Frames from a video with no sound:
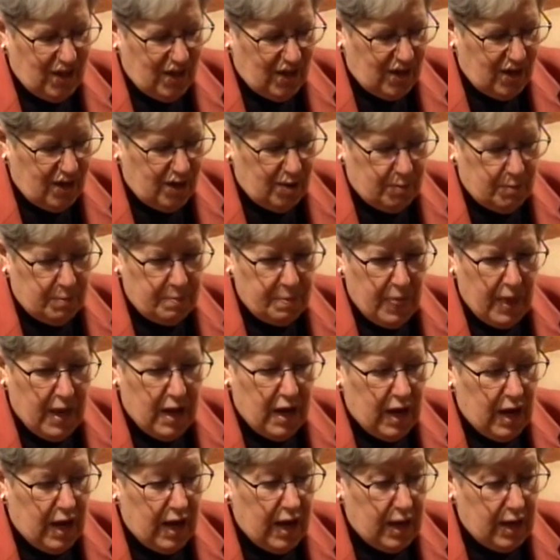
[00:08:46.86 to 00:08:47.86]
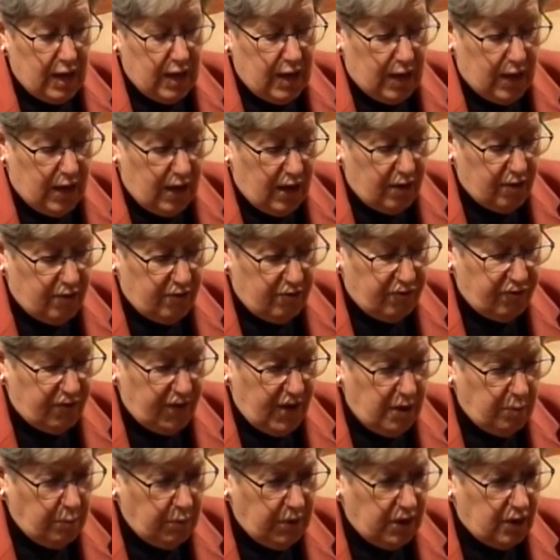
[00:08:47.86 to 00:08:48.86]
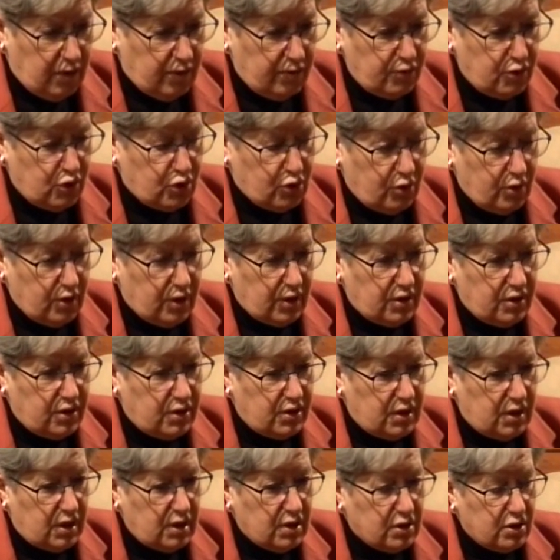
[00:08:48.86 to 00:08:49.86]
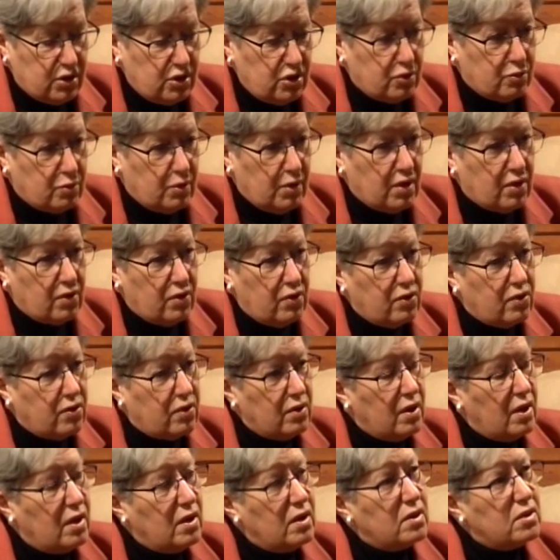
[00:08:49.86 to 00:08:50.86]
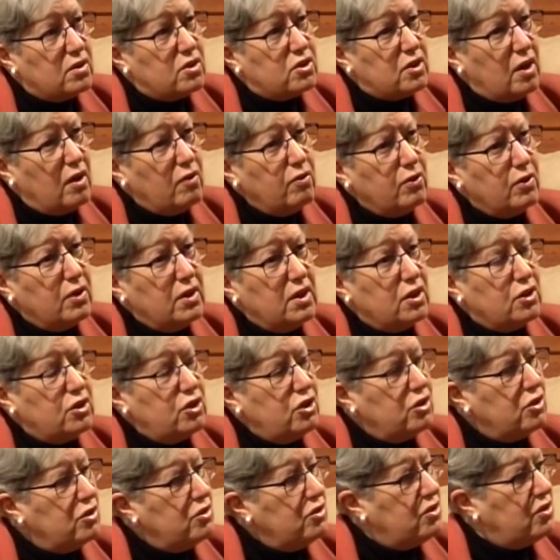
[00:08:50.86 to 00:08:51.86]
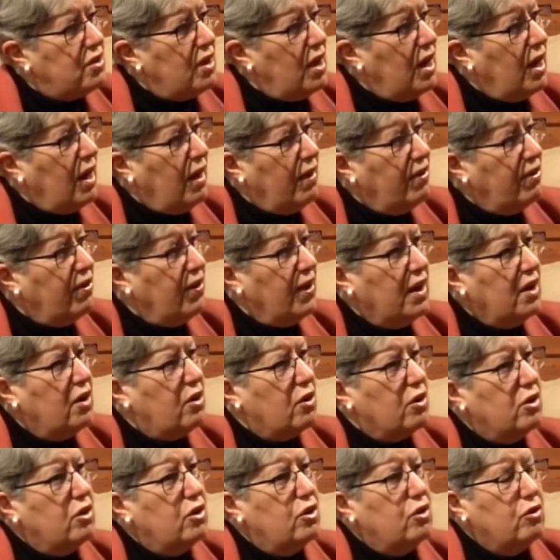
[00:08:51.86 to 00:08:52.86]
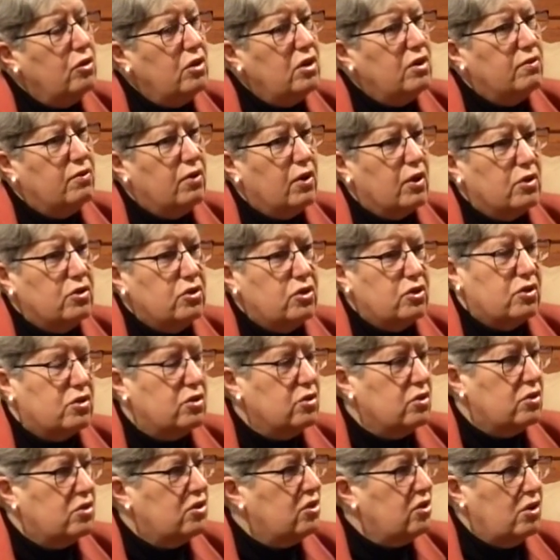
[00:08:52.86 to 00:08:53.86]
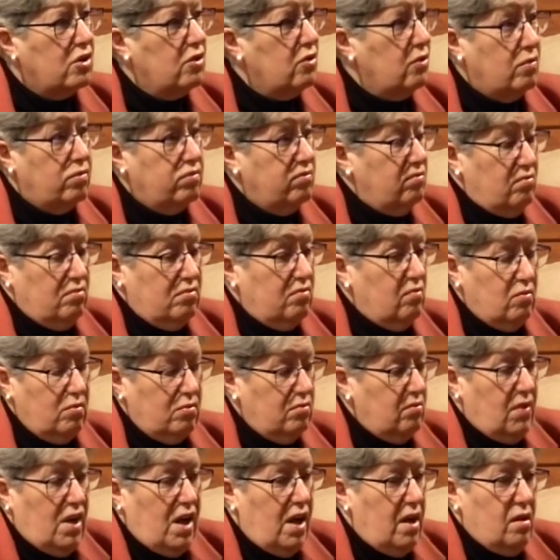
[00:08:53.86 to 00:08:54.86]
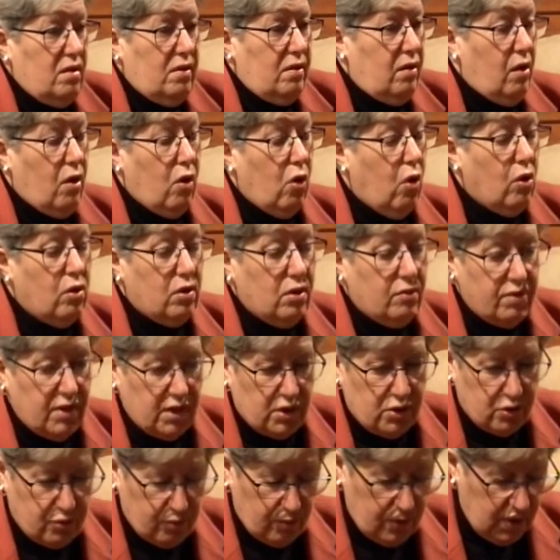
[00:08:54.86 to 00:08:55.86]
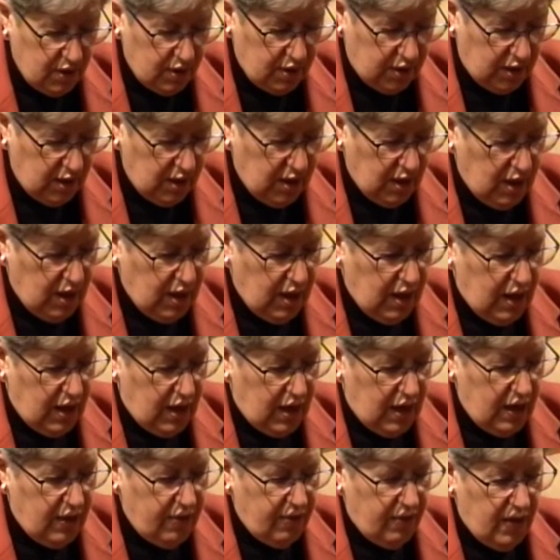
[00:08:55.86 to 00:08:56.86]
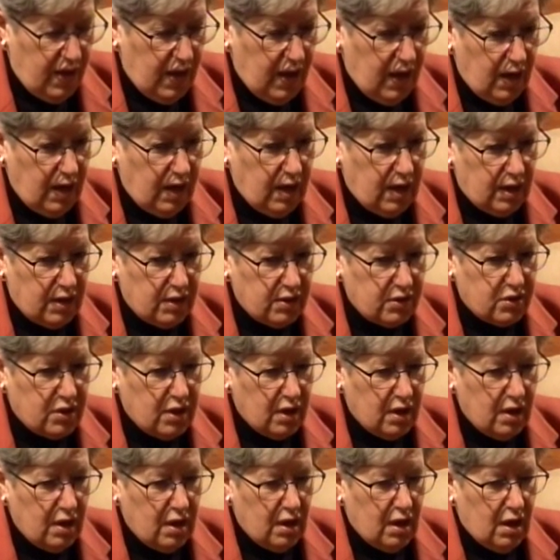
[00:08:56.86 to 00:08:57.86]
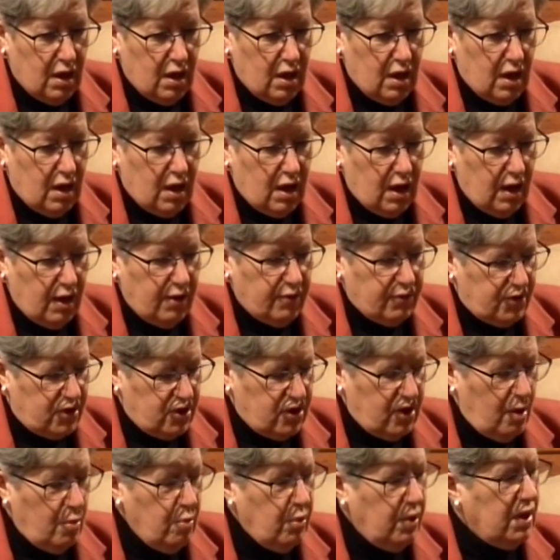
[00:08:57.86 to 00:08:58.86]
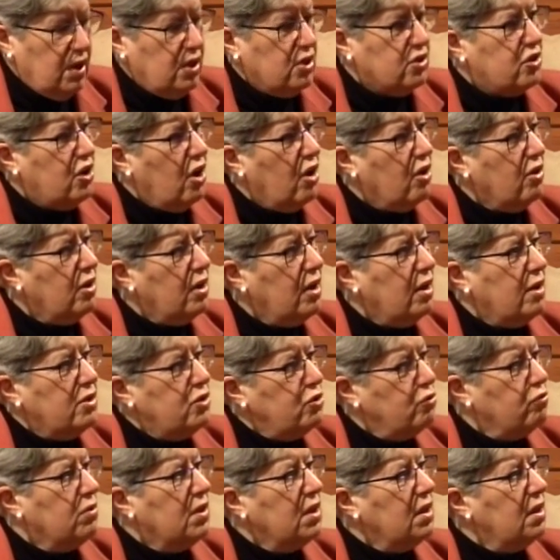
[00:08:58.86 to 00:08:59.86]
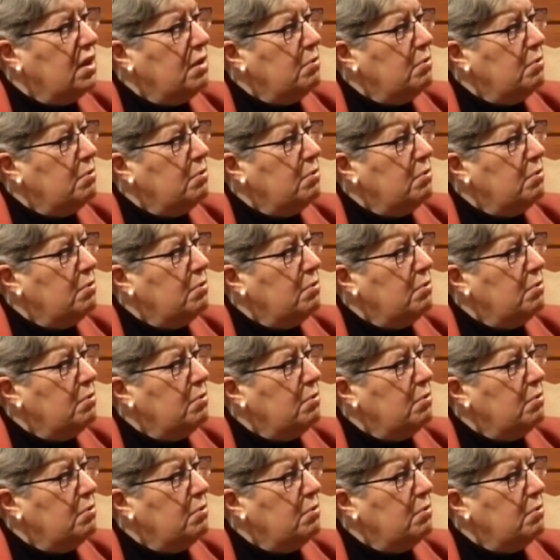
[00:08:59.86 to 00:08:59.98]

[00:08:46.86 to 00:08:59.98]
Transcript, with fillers: um, and and family of choice deals with several issues that i think are universal to eh, all of us really mm-hmm. and that is if someone has hurt us really